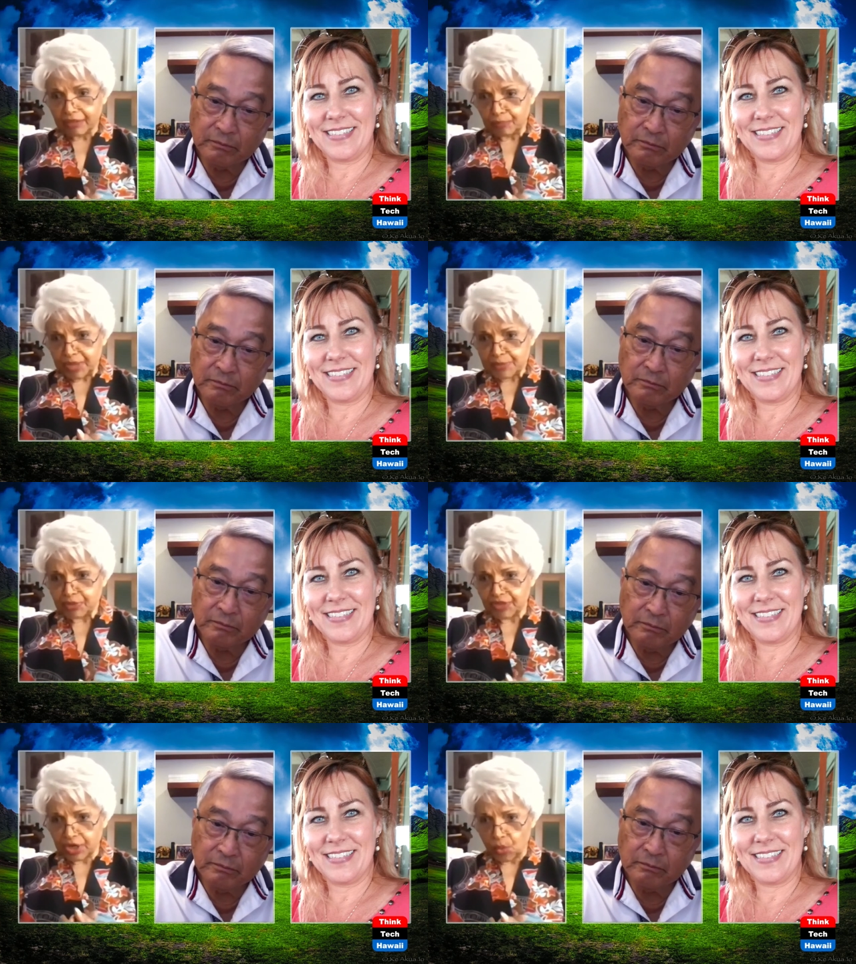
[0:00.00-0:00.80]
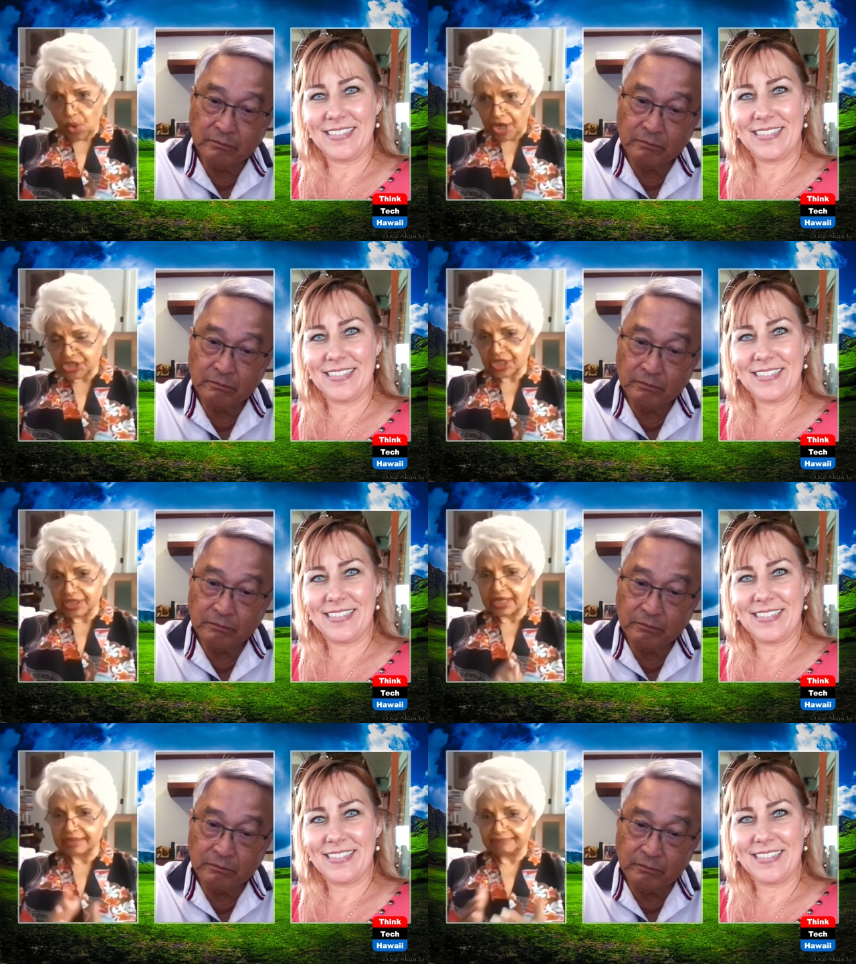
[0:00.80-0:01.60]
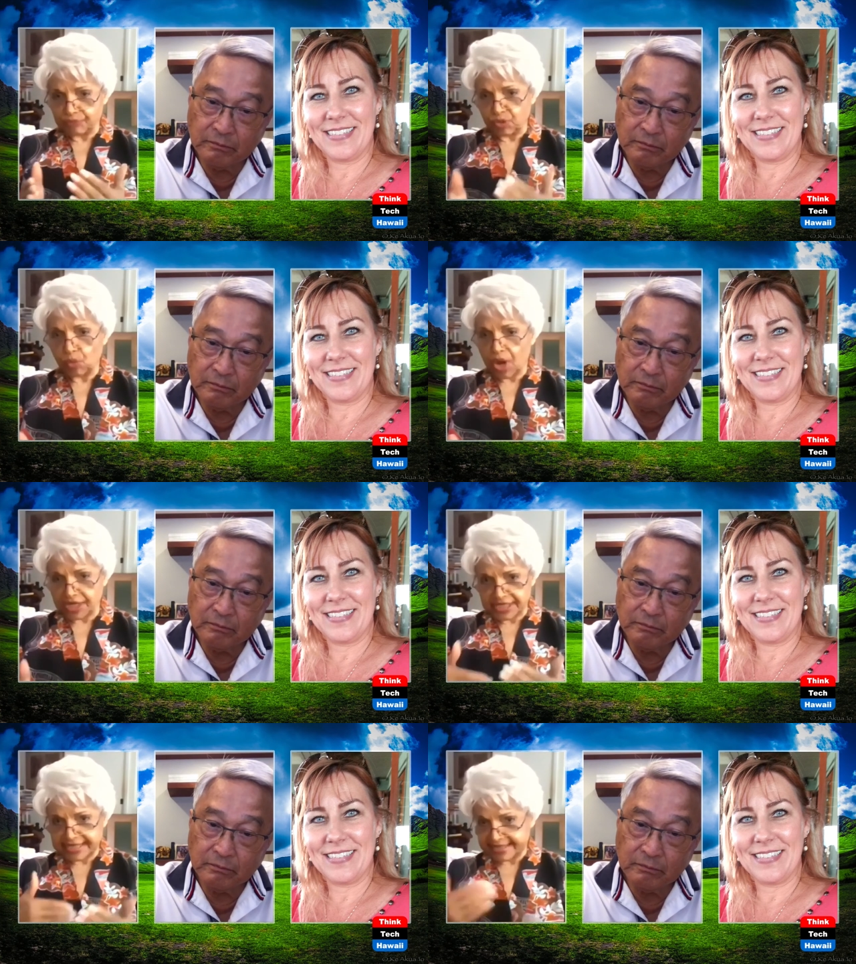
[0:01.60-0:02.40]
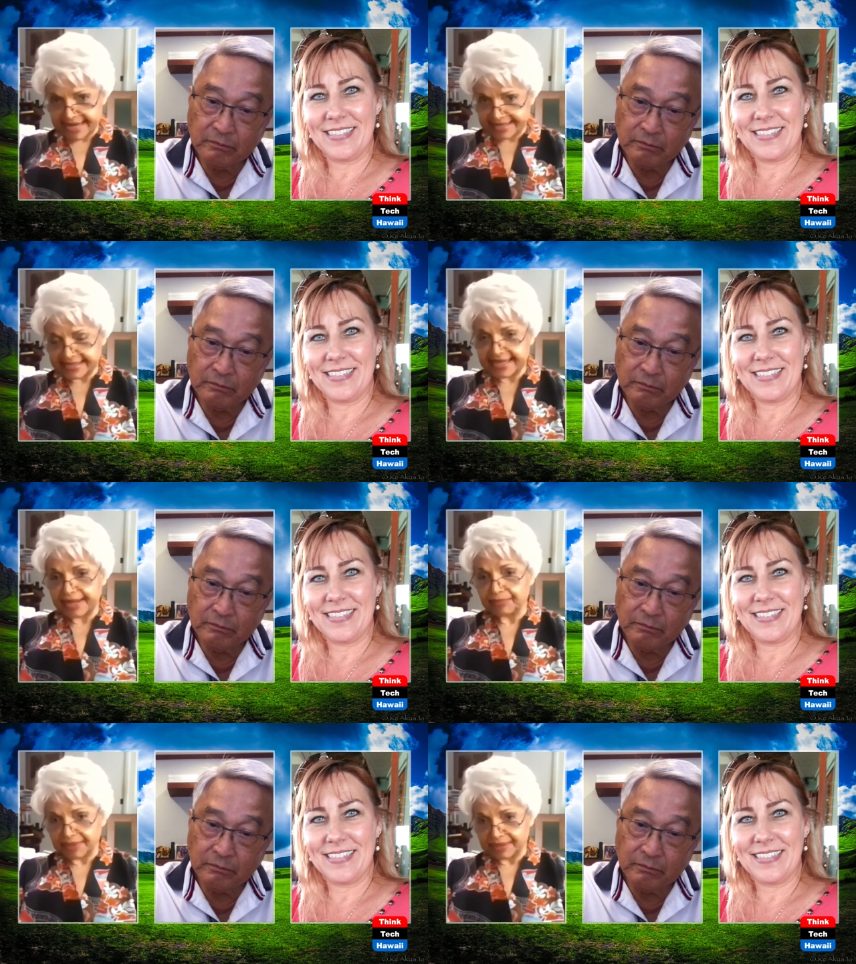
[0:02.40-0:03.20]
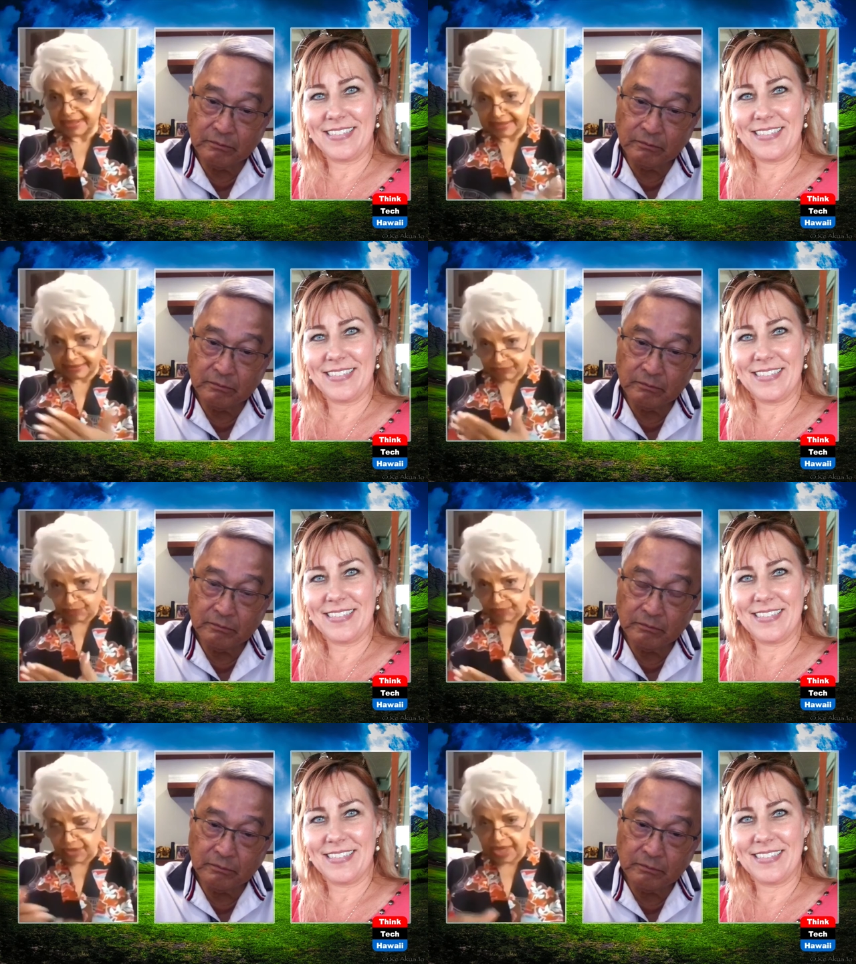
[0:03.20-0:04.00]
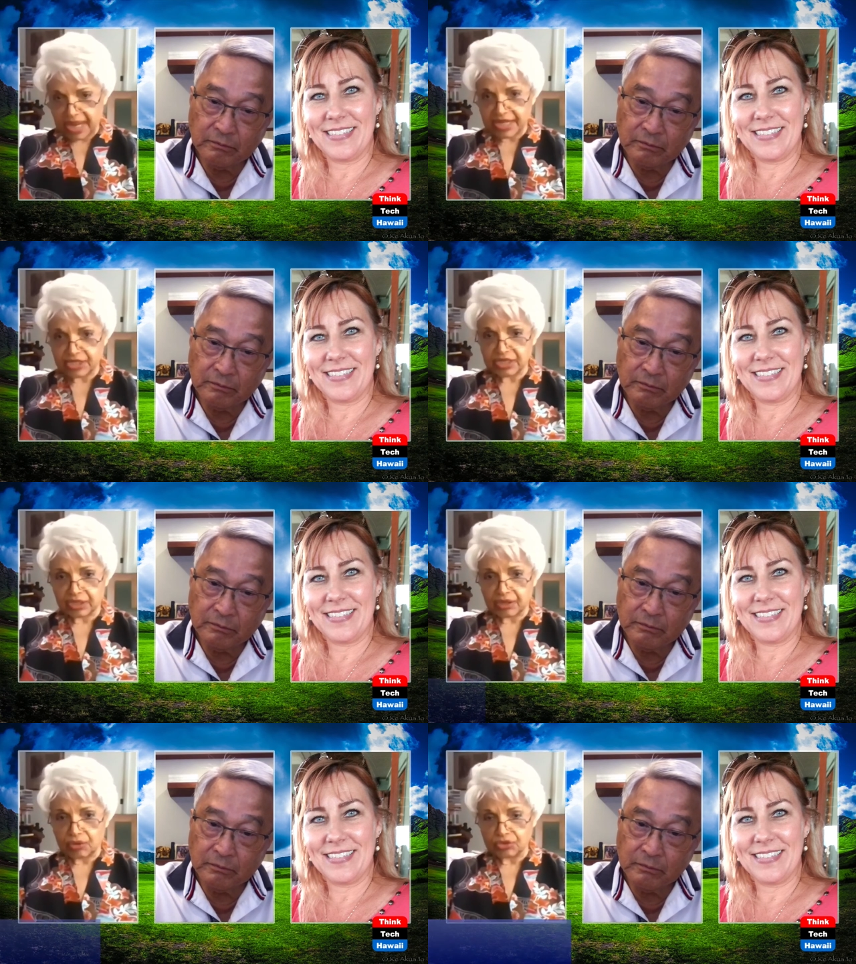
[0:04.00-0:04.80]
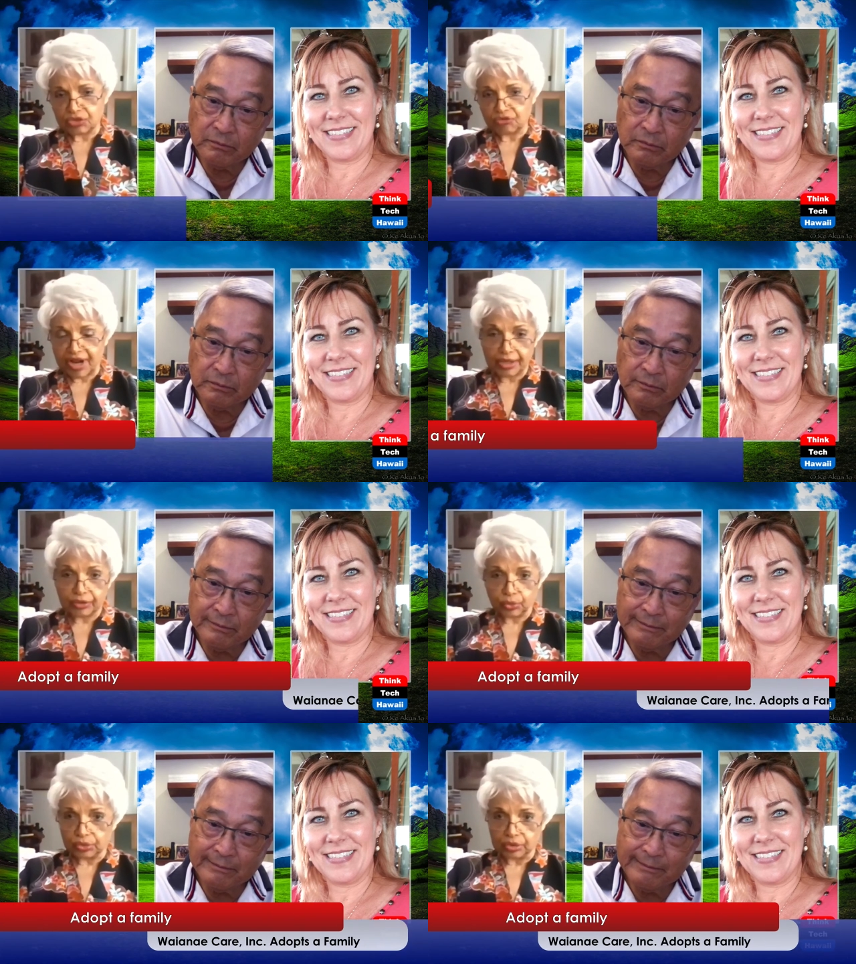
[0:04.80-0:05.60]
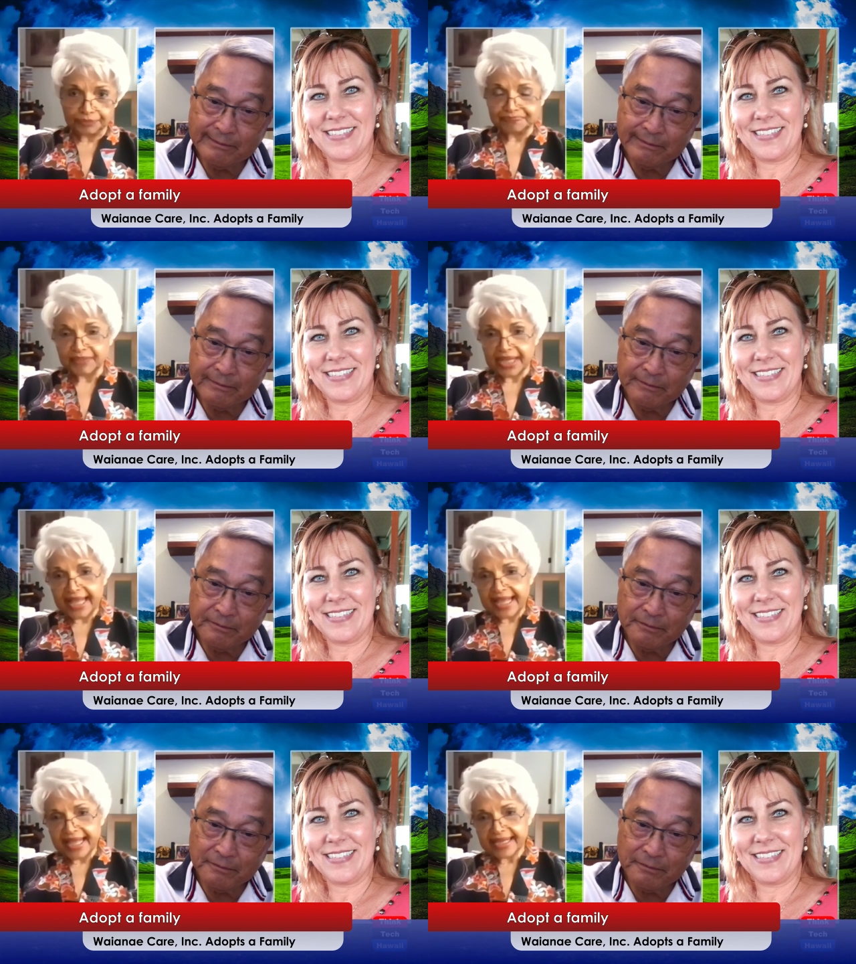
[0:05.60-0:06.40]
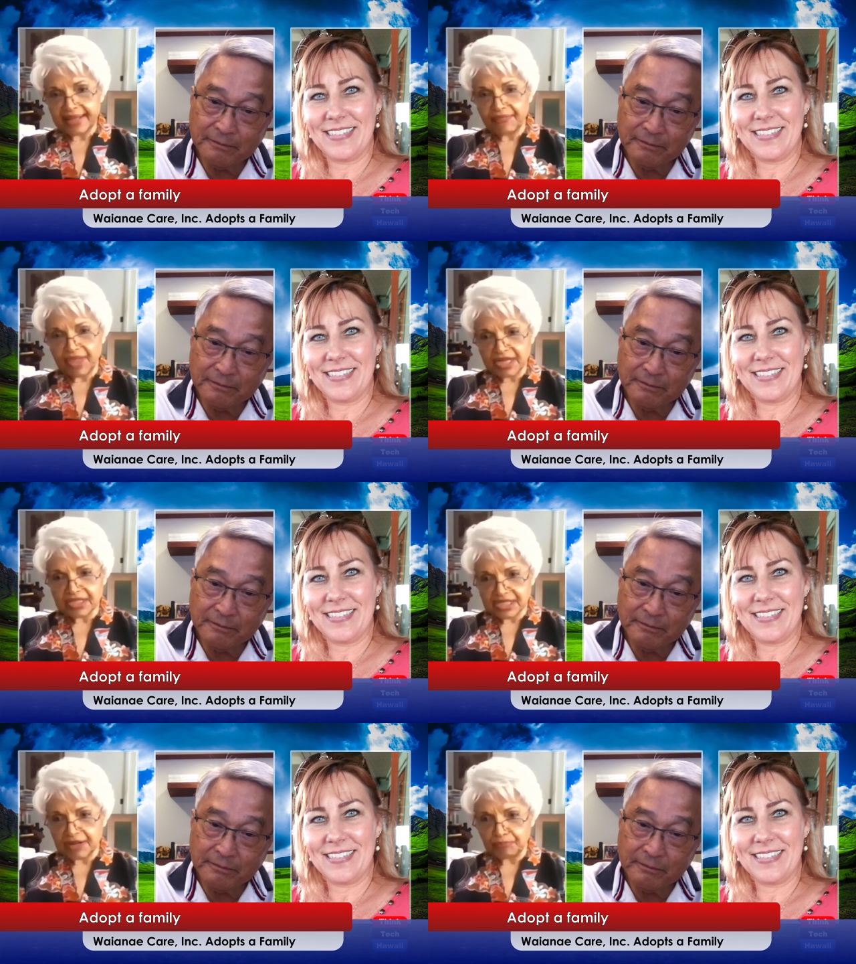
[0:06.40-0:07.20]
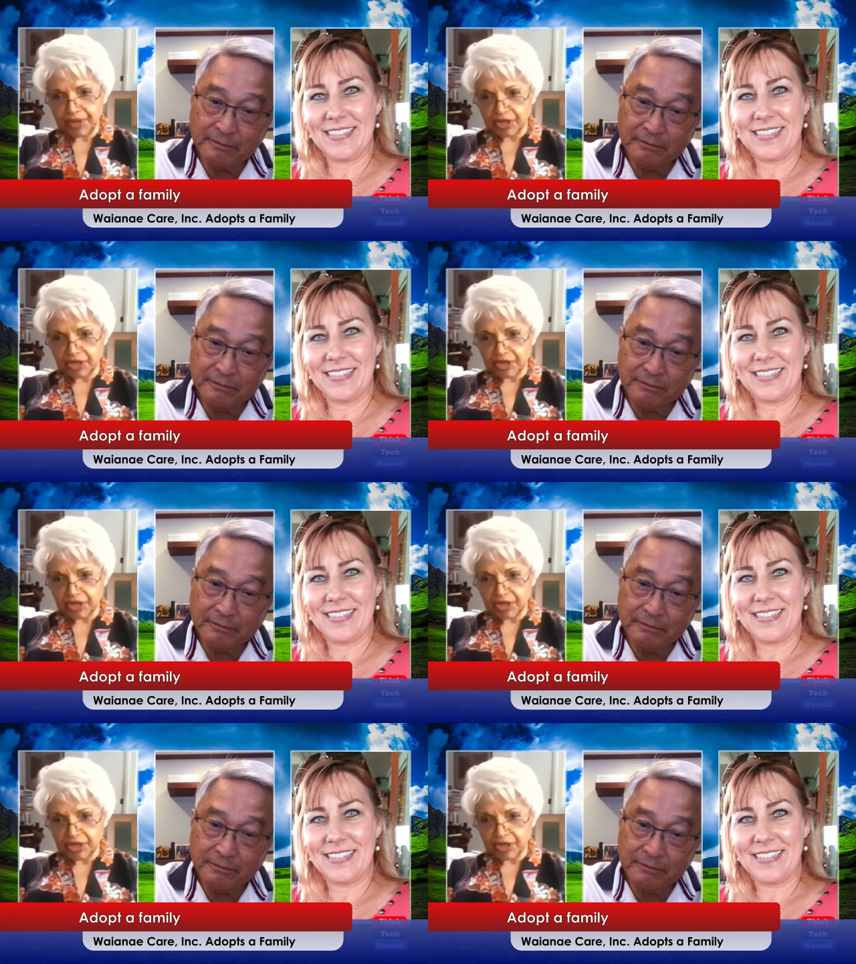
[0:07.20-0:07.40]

Speaker 1: the people that are watching, that will watch, not today, but as it goes around the world, can they send